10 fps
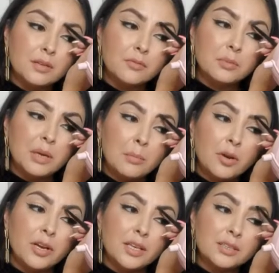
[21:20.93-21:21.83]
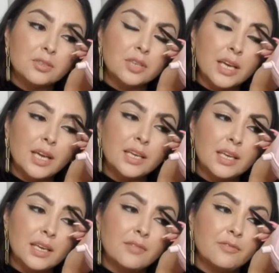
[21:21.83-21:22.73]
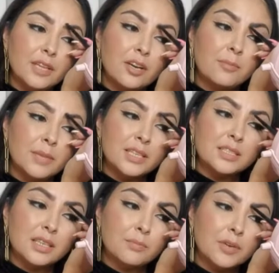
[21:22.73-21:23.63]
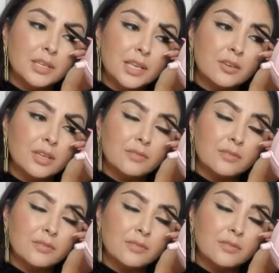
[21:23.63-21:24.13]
Remember, it's okay if they're messed up right now.